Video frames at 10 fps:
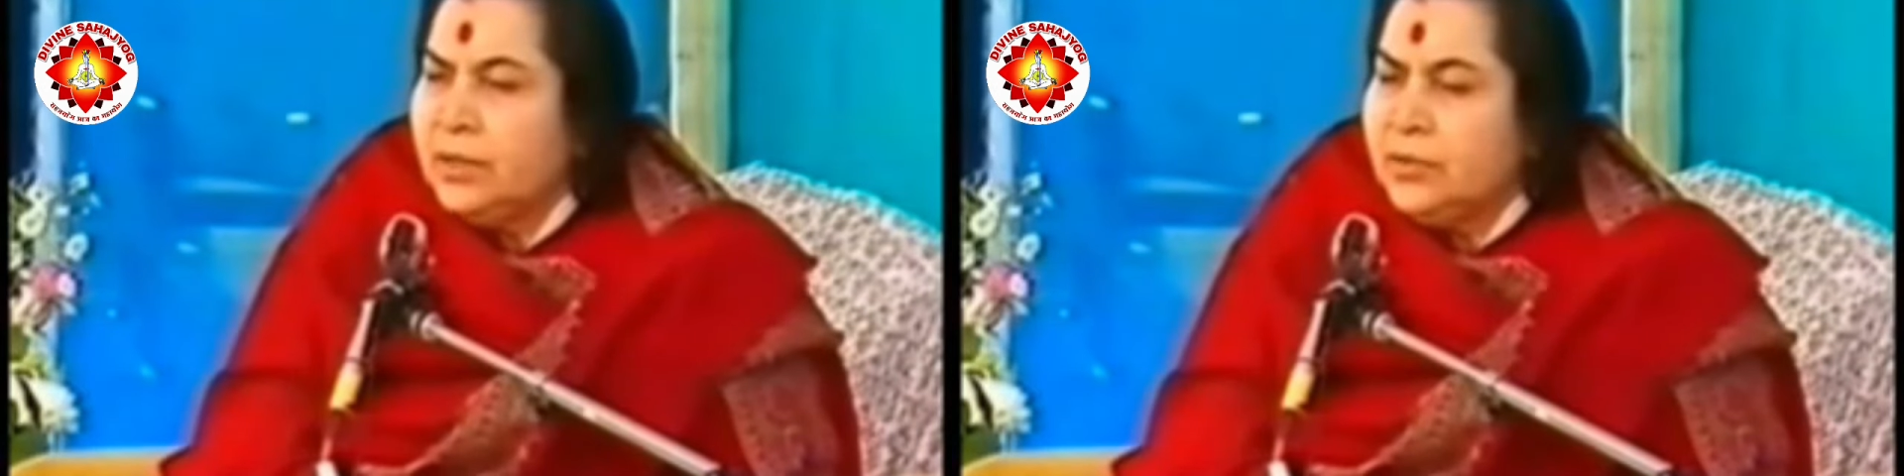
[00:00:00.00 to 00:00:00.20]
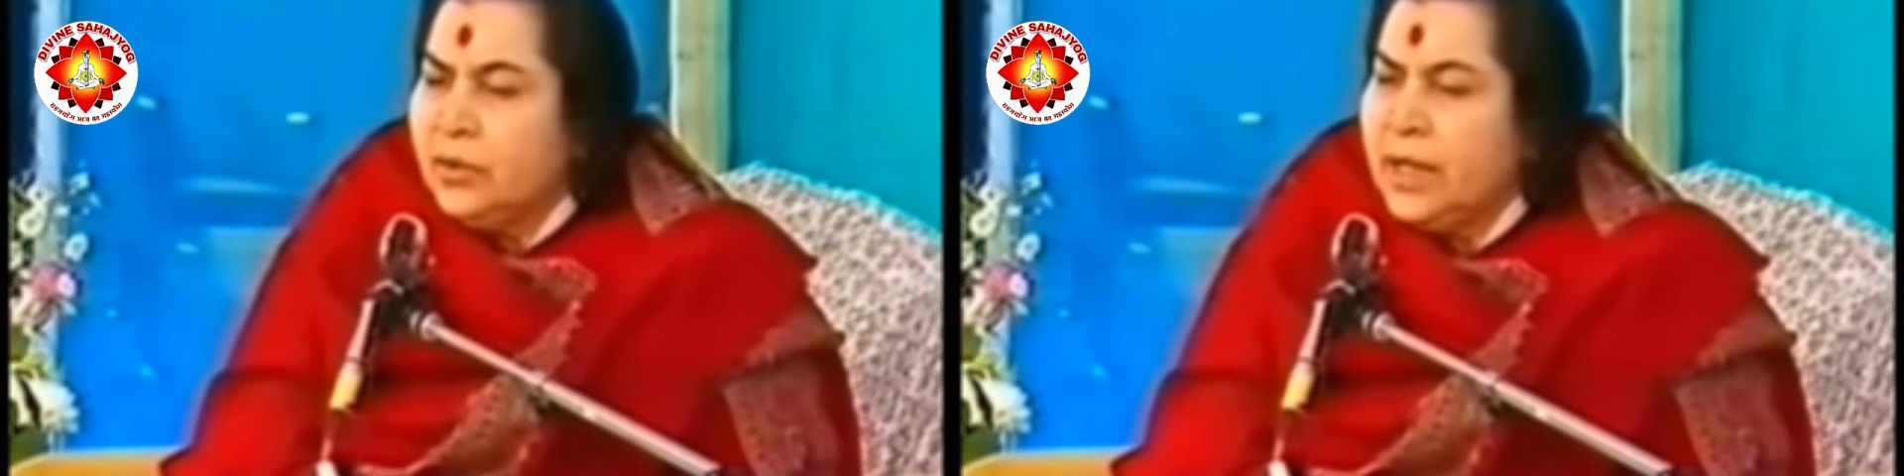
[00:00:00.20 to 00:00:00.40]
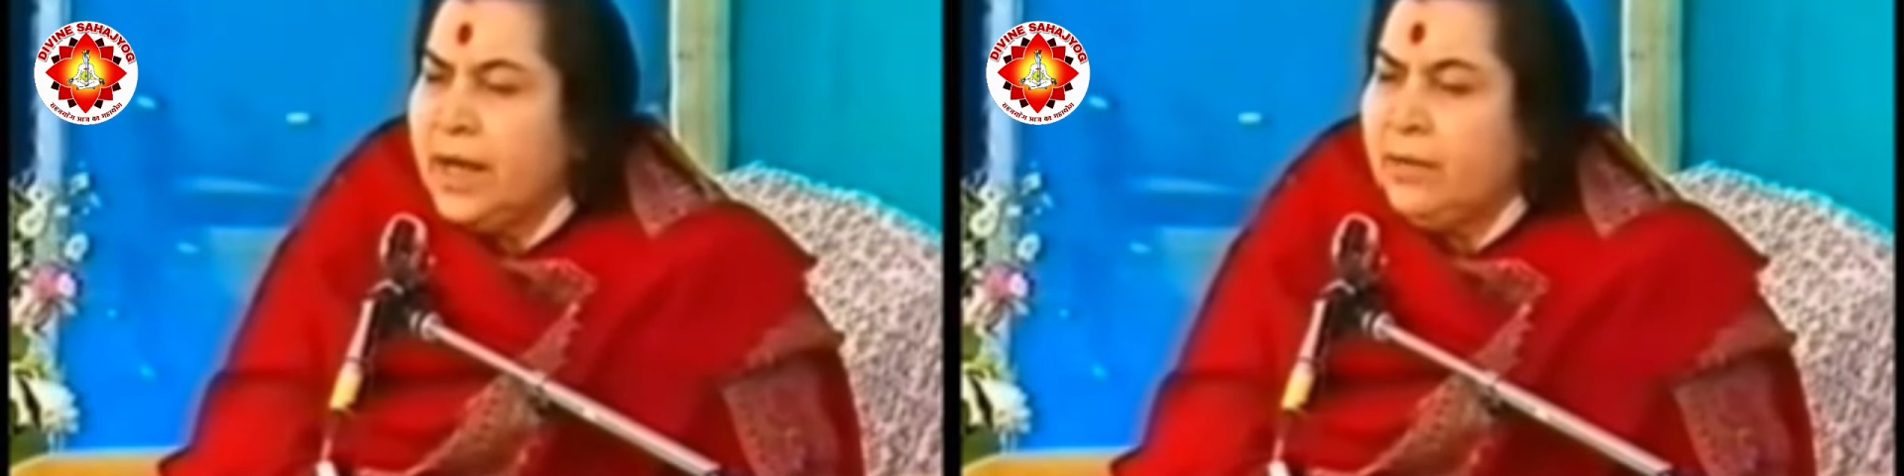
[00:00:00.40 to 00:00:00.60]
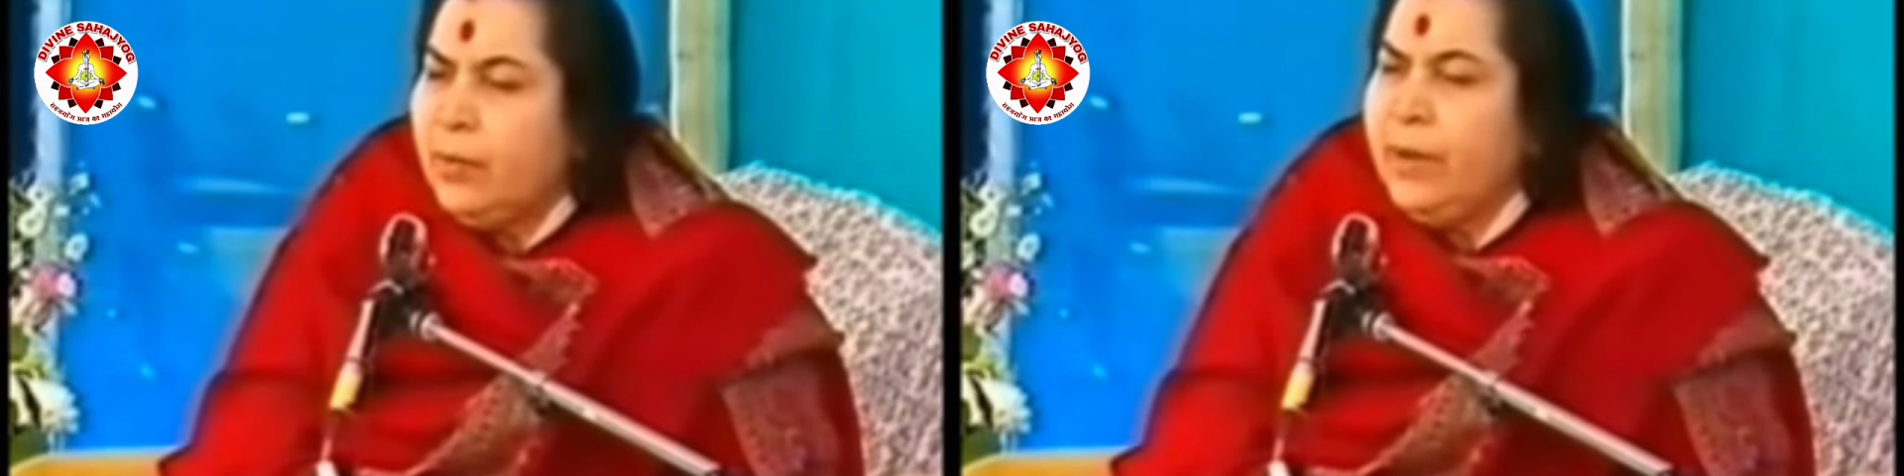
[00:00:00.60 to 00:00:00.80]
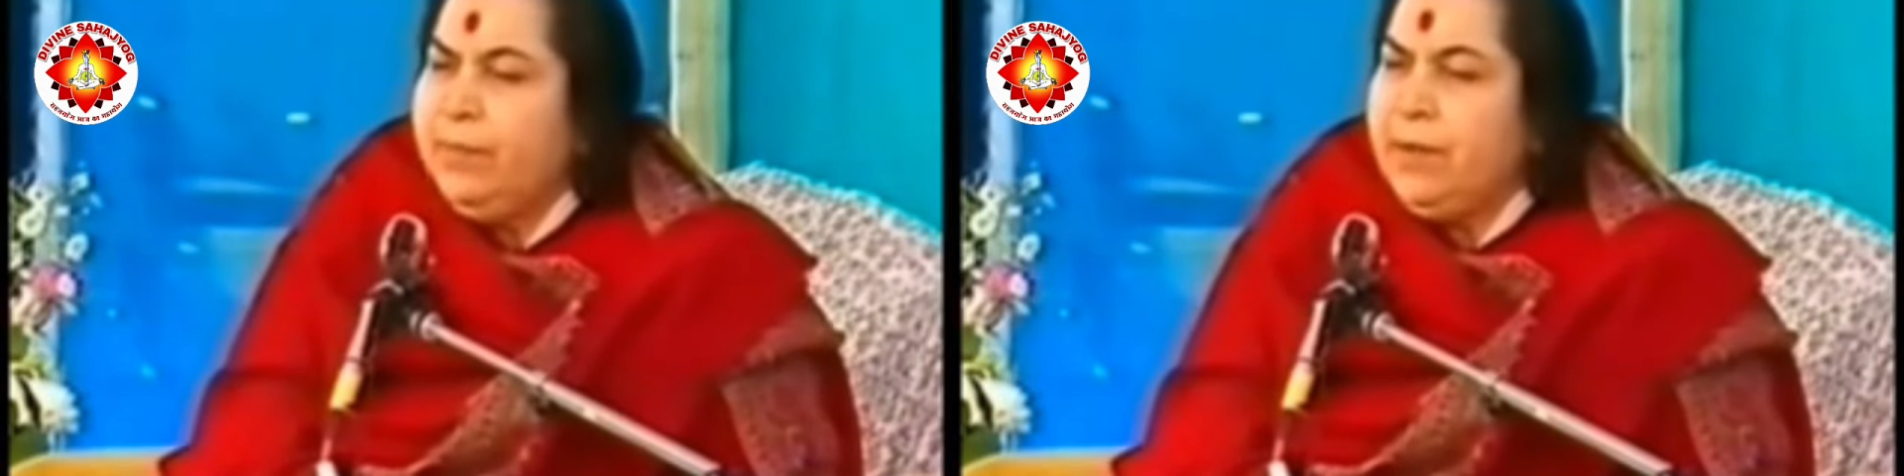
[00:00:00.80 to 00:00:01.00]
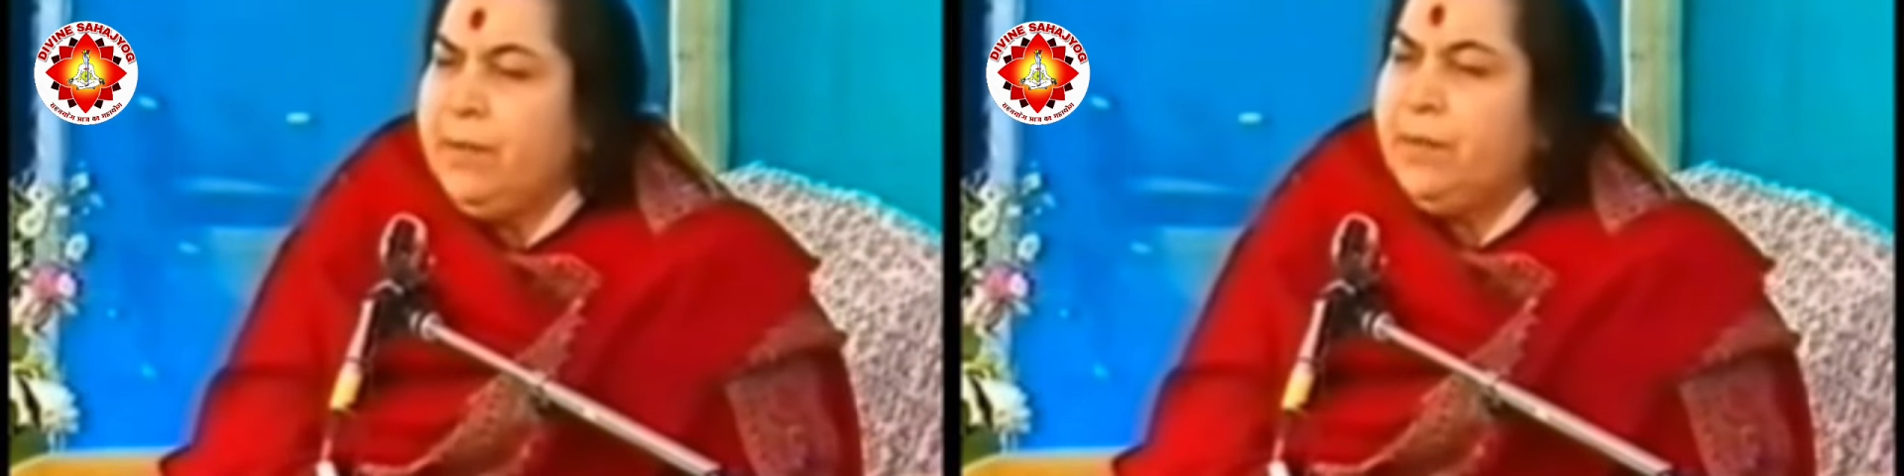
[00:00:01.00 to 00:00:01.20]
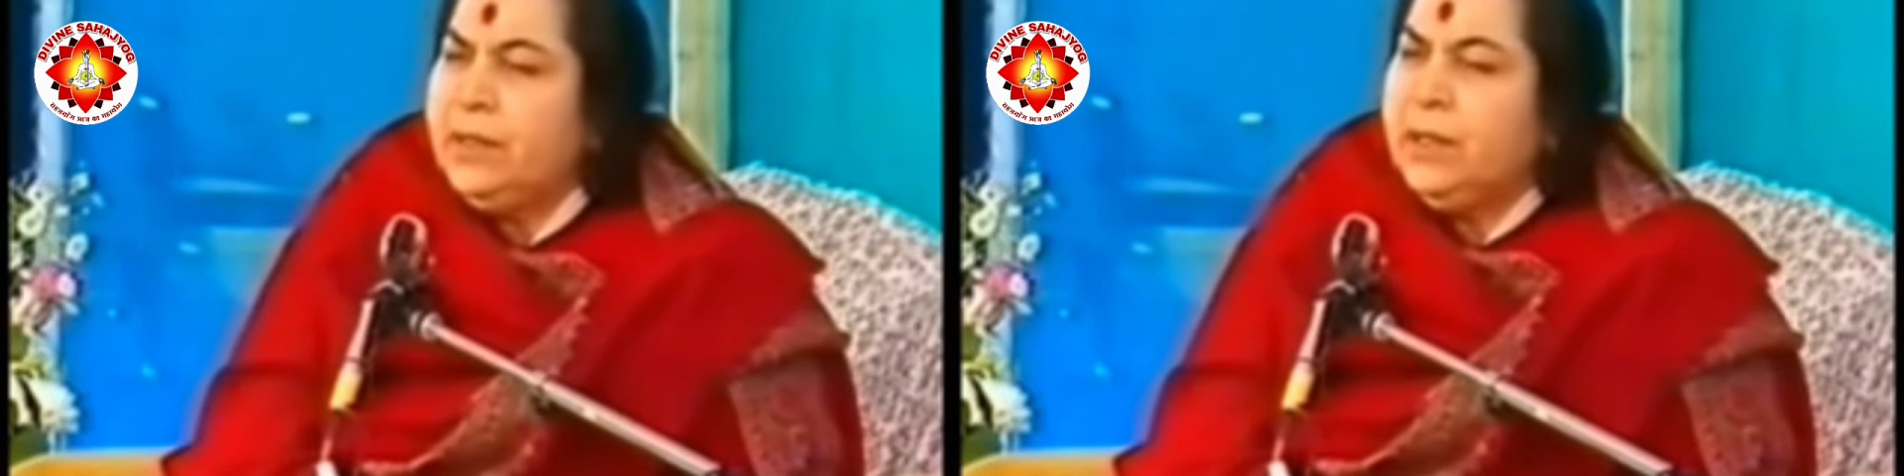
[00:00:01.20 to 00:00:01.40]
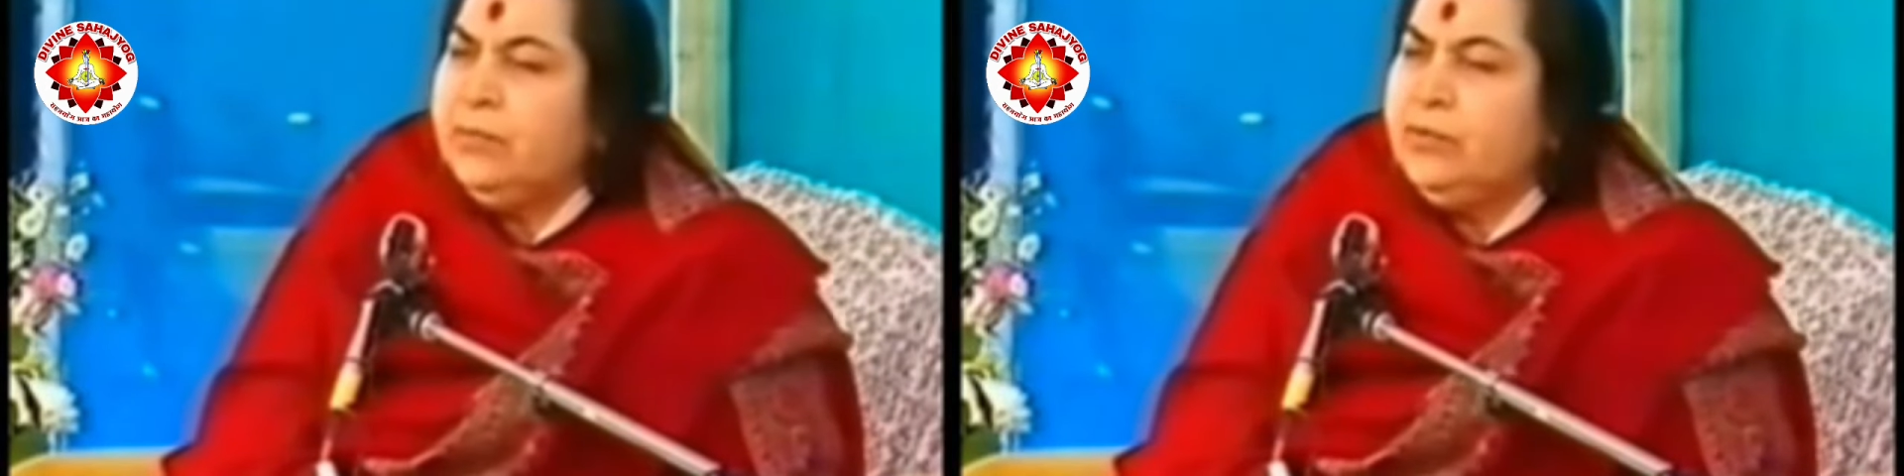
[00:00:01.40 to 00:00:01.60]
So that when
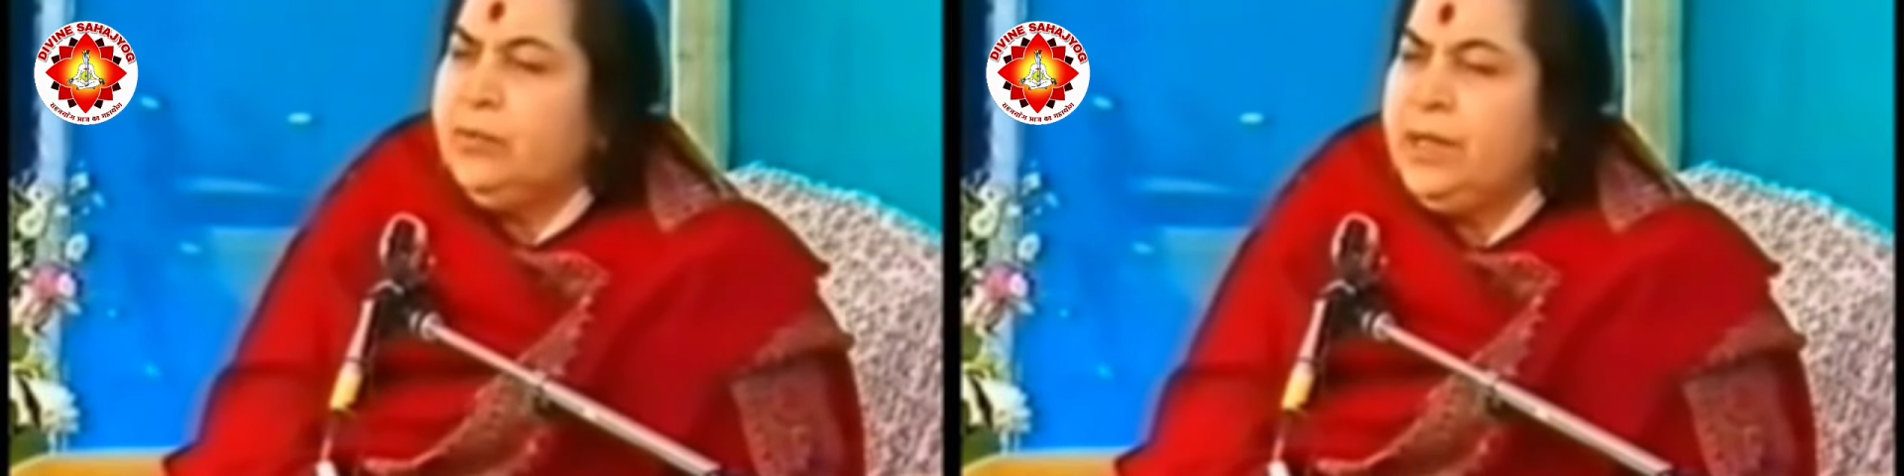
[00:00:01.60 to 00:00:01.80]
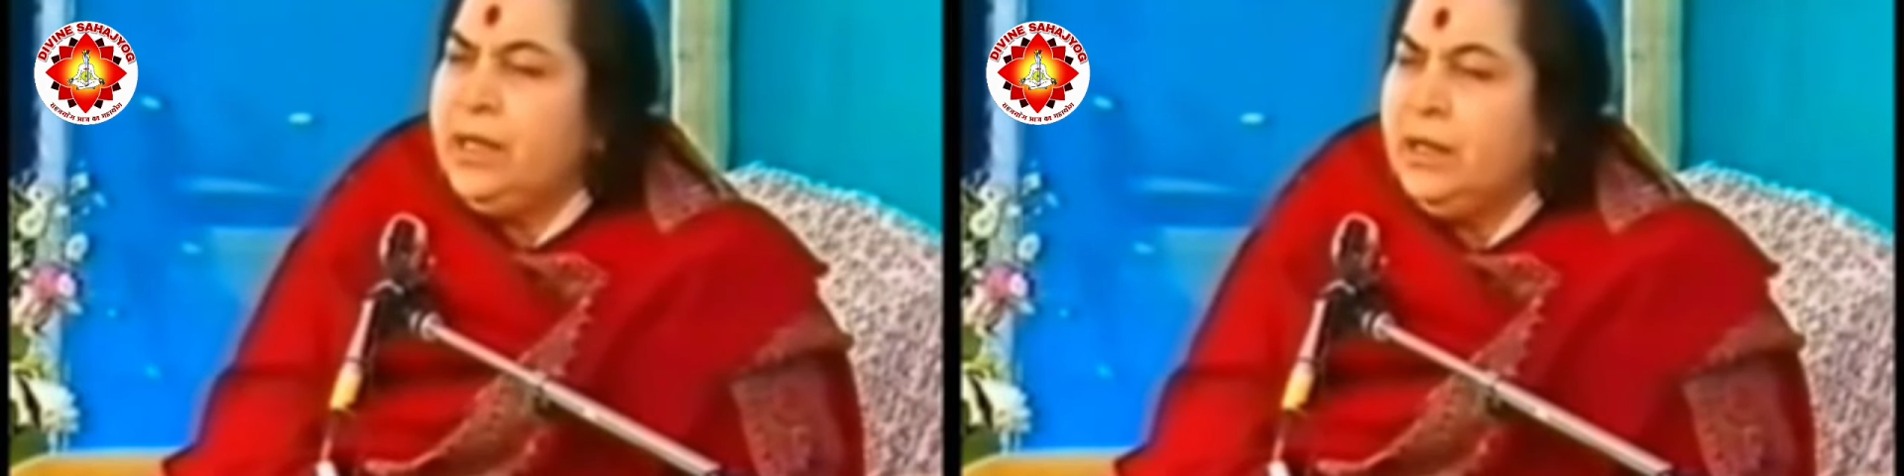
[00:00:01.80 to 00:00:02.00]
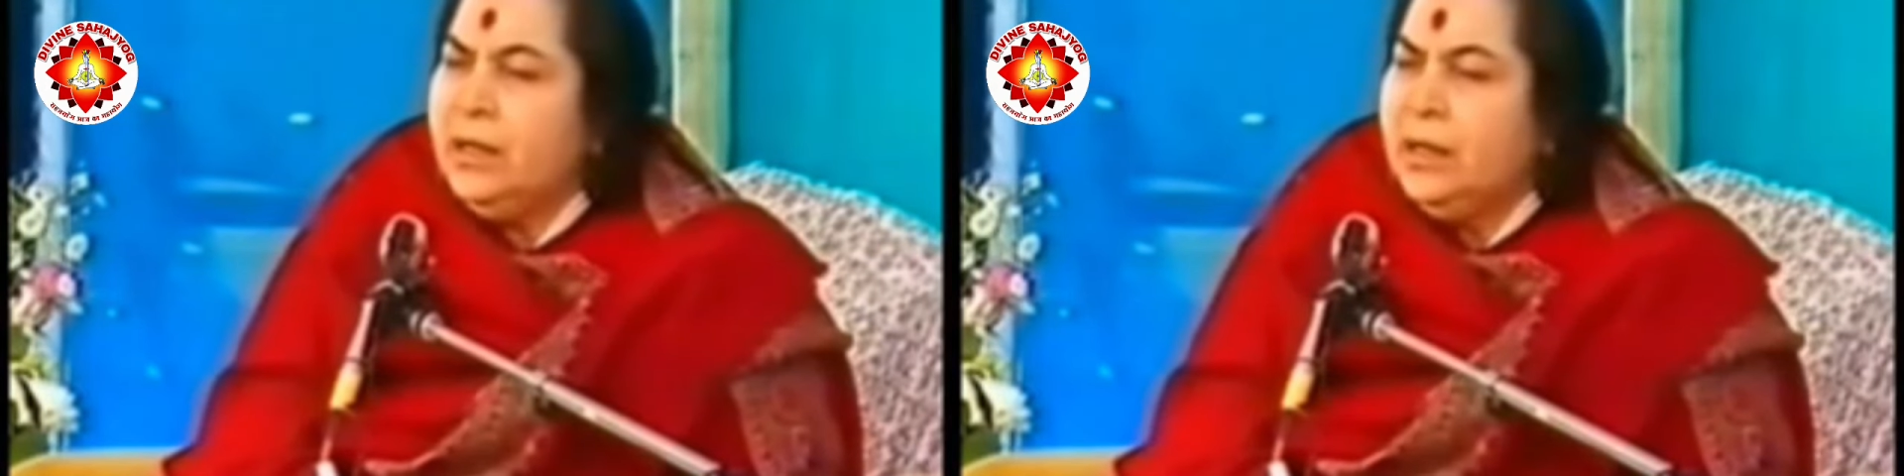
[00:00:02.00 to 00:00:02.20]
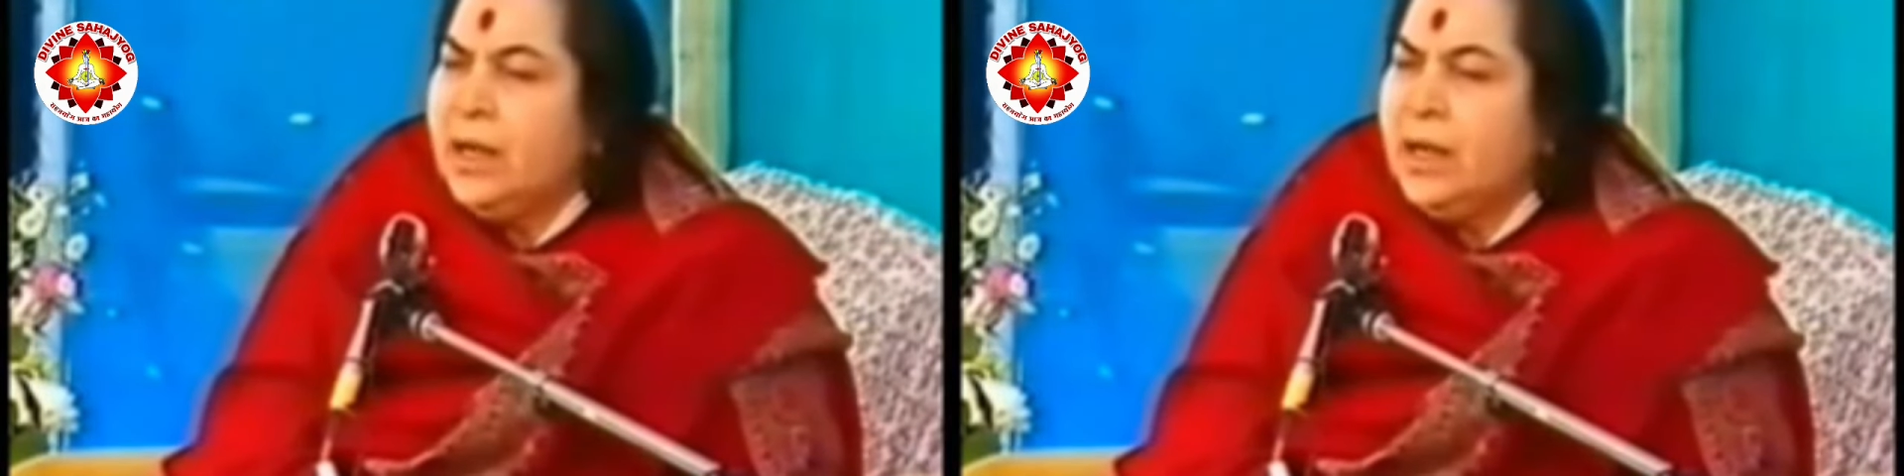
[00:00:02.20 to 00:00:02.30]
people come to me,